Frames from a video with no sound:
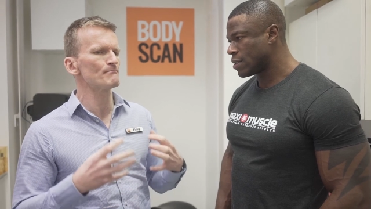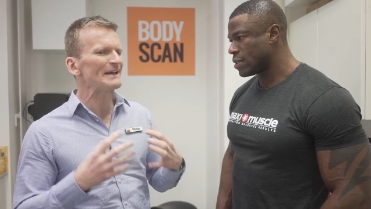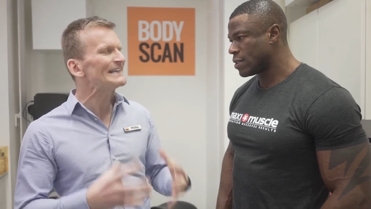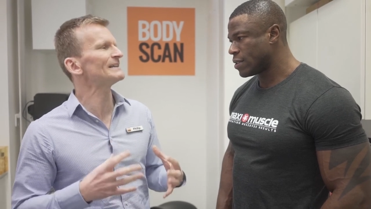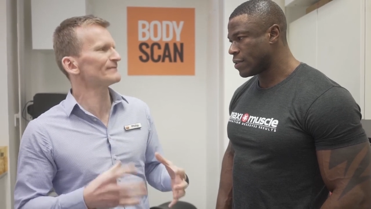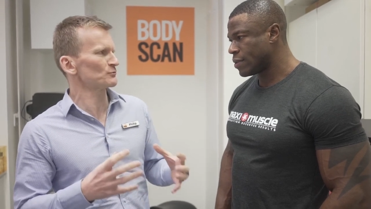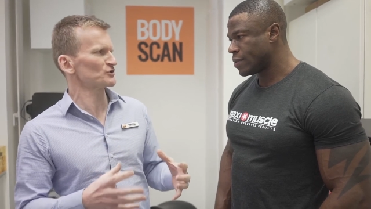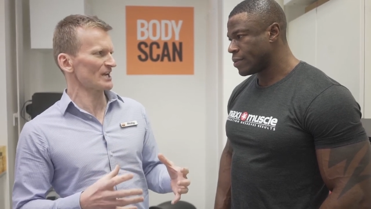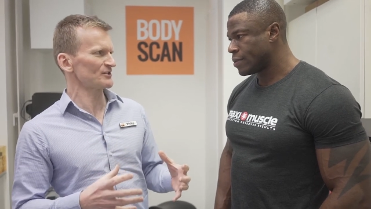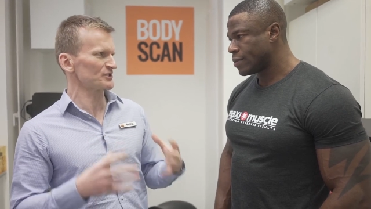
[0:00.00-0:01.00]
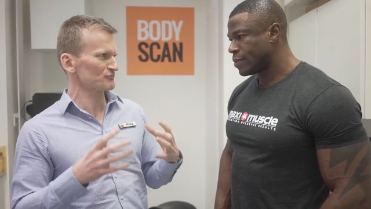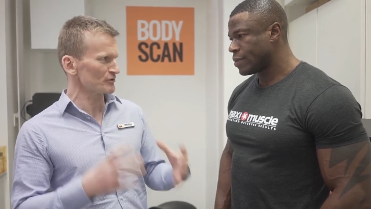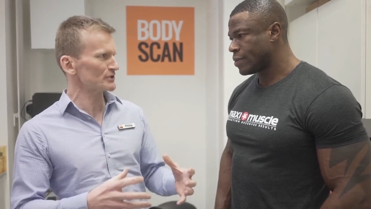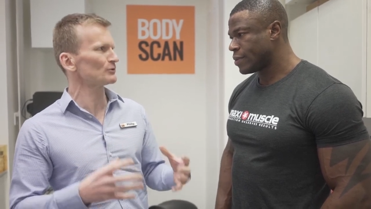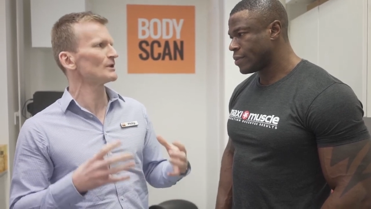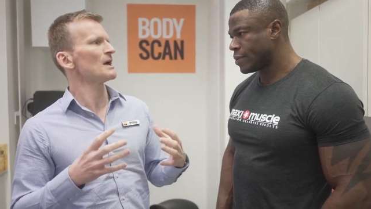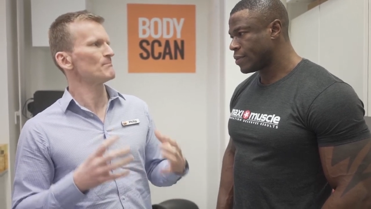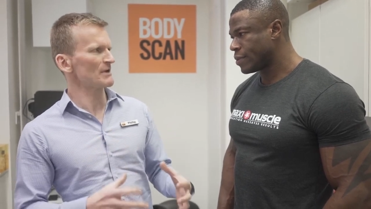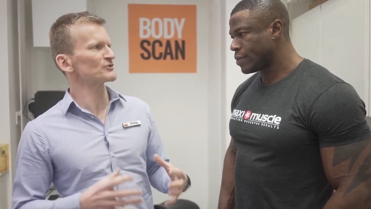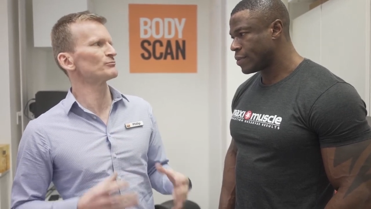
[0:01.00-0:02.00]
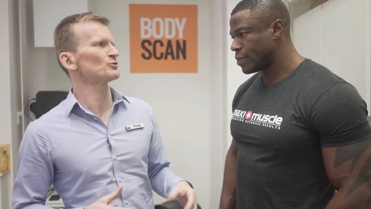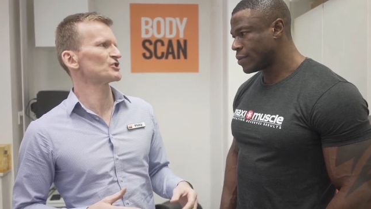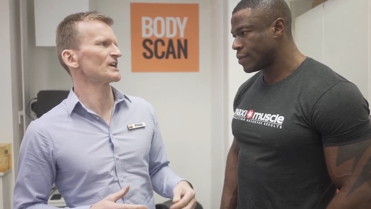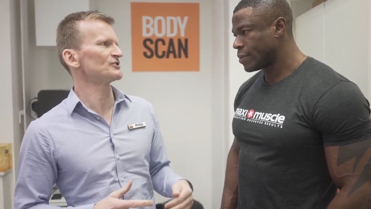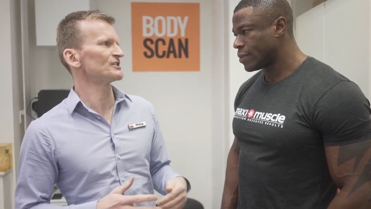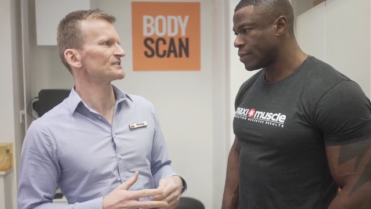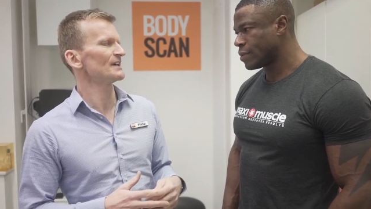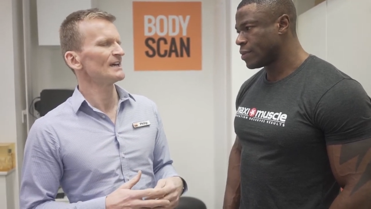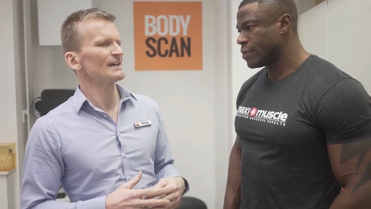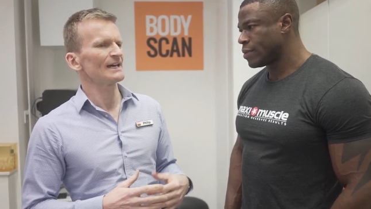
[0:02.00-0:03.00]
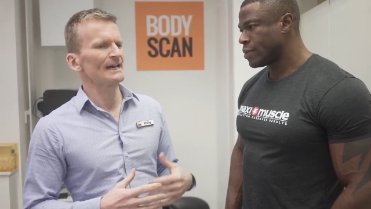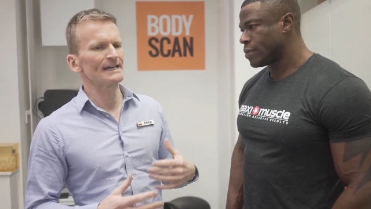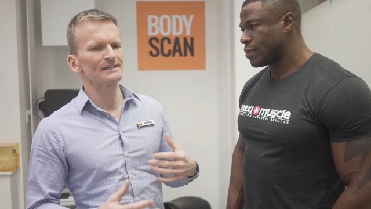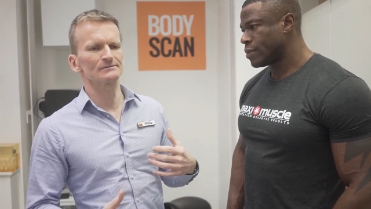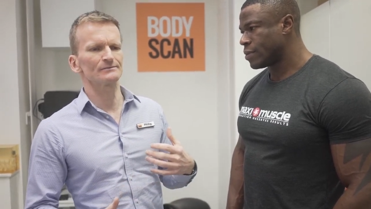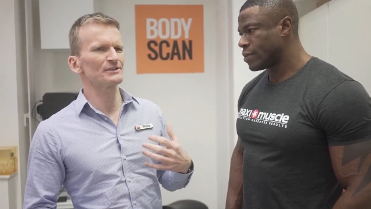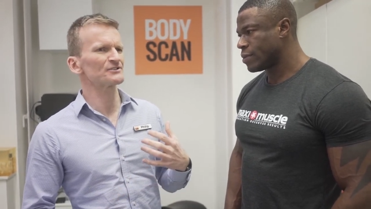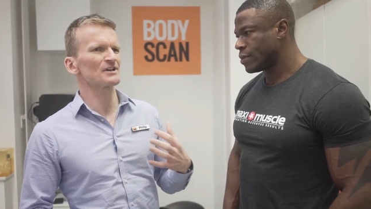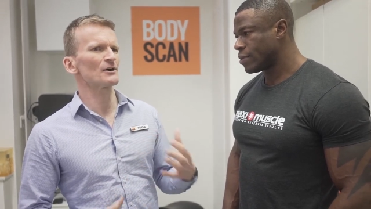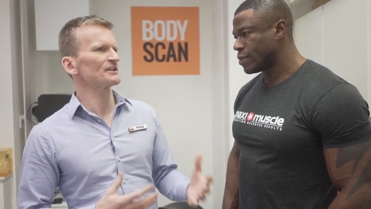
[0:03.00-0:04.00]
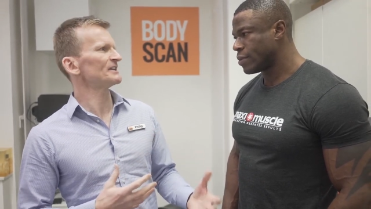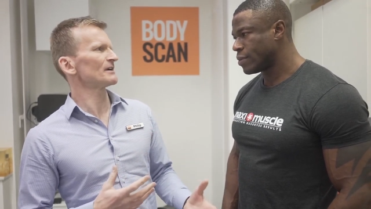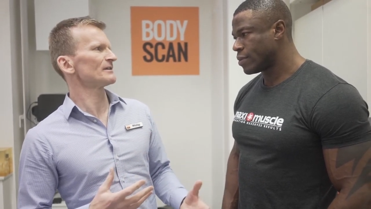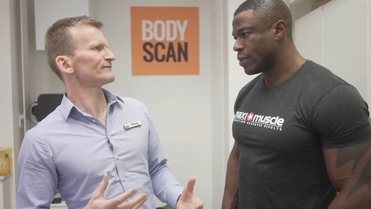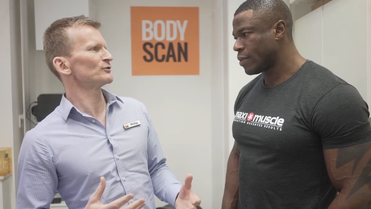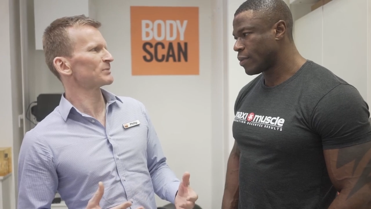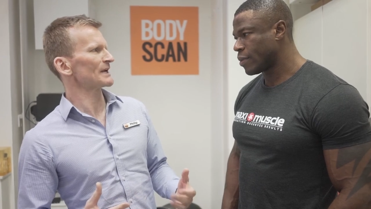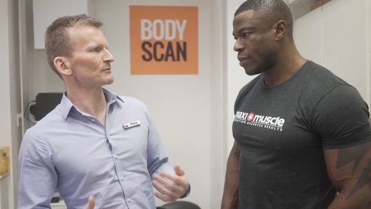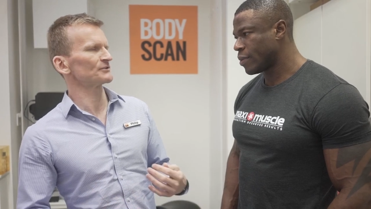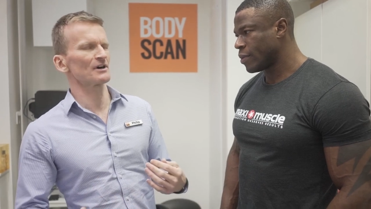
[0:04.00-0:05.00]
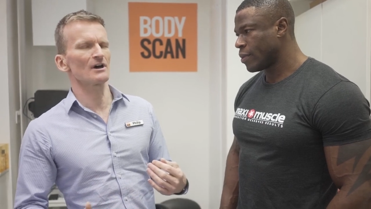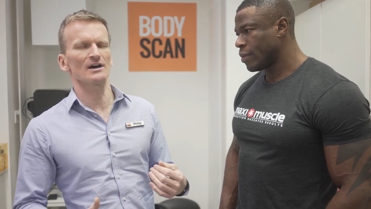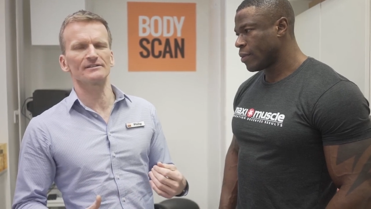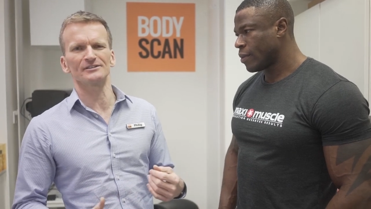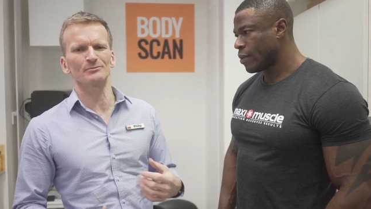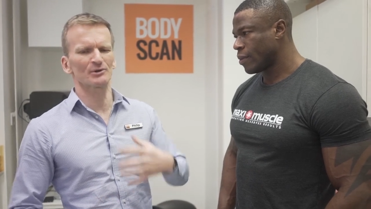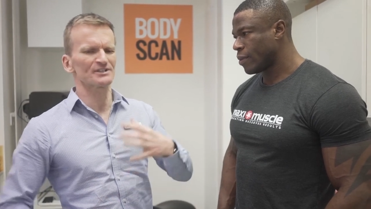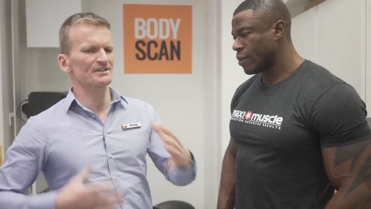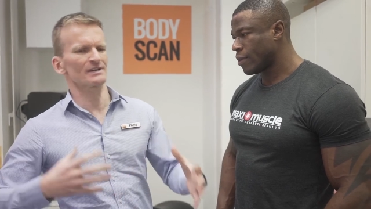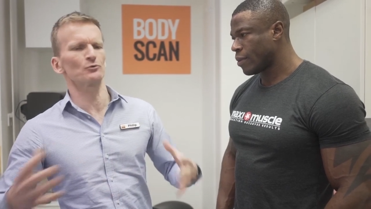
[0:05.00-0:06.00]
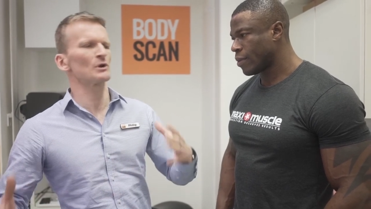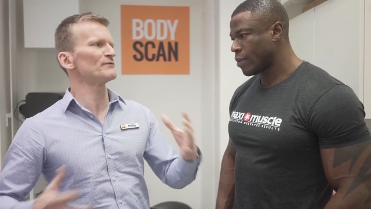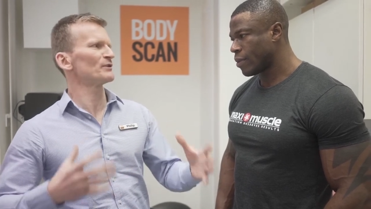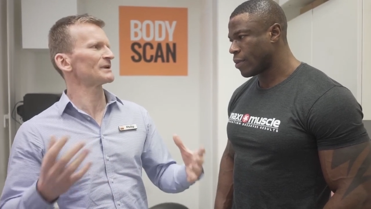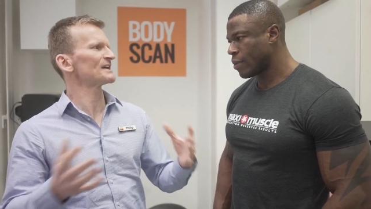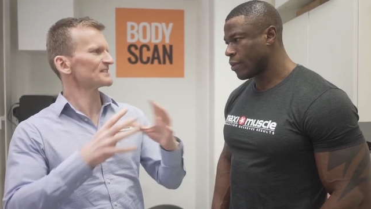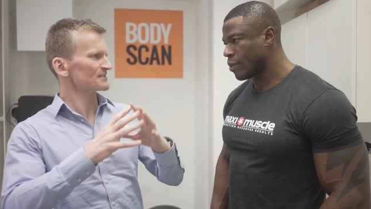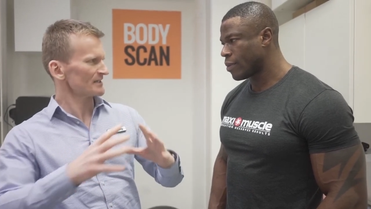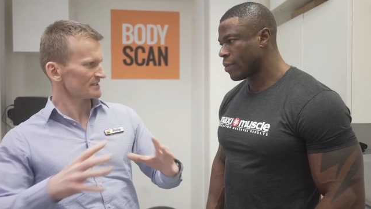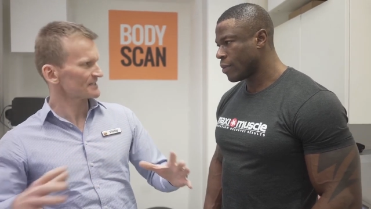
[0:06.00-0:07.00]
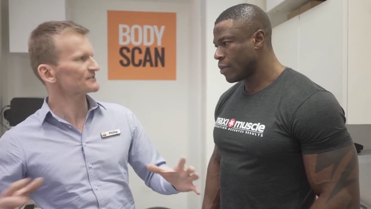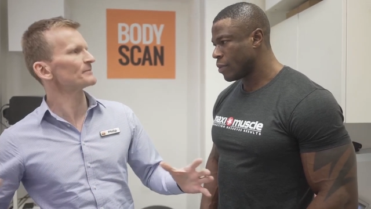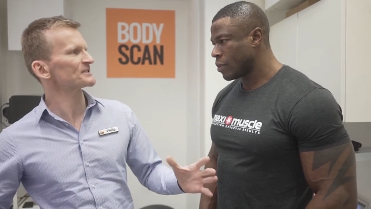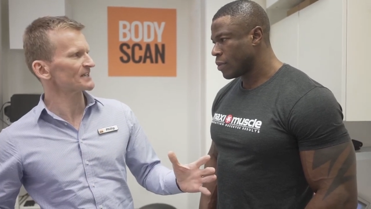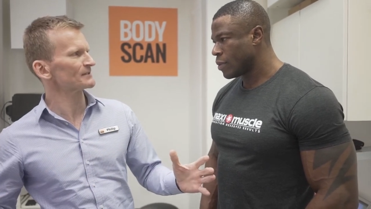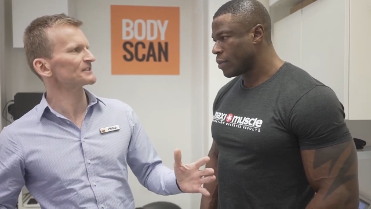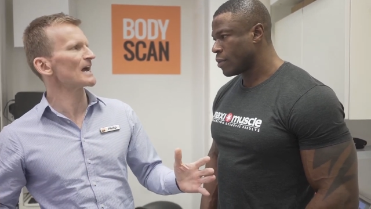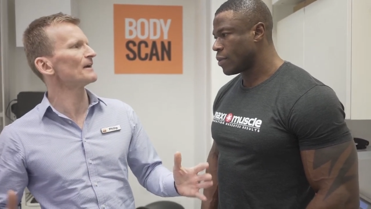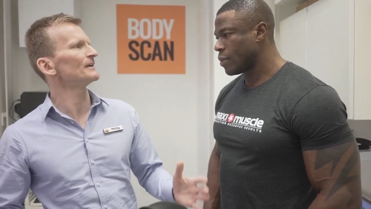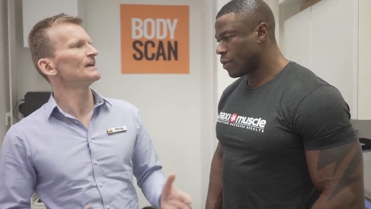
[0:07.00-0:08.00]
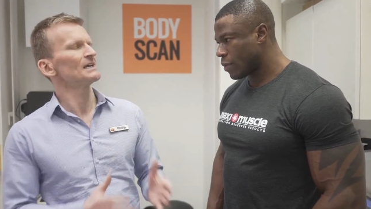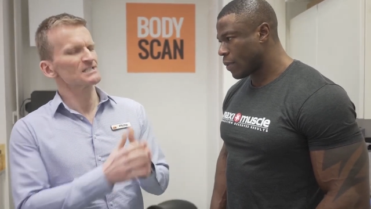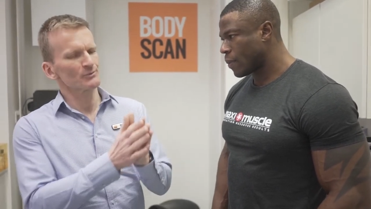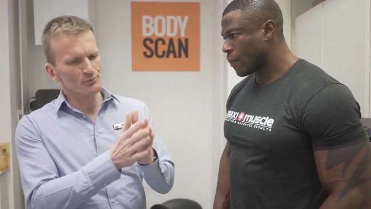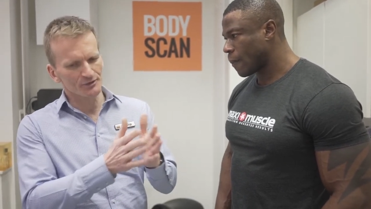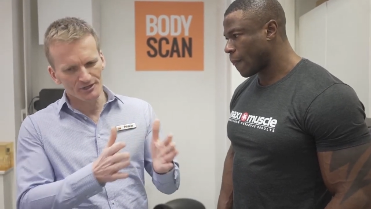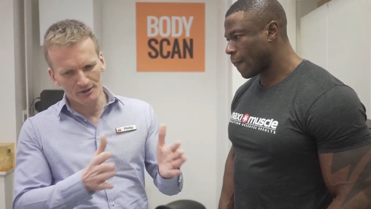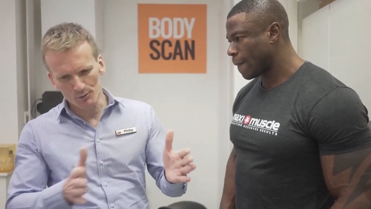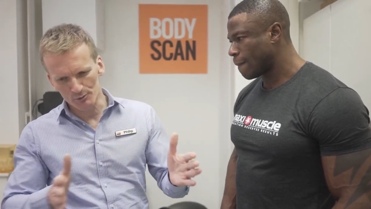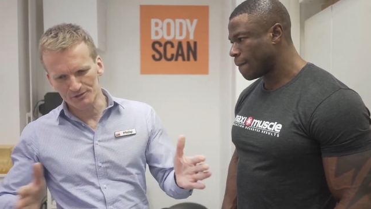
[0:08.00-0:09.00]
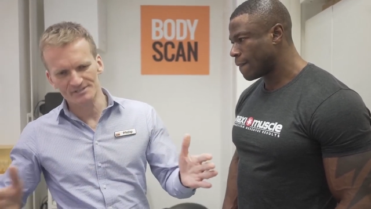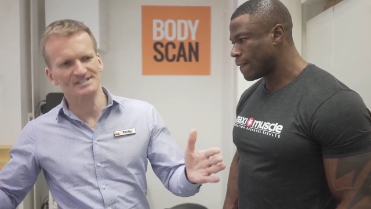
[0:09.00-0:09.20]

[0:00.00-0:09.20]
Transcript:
Speaker 1: meaningful changes, real measurable changes. And when you start on any kind of food plan or diet, then your body's kind of all over the place. It takes time to settle down. So we want to know that we're on a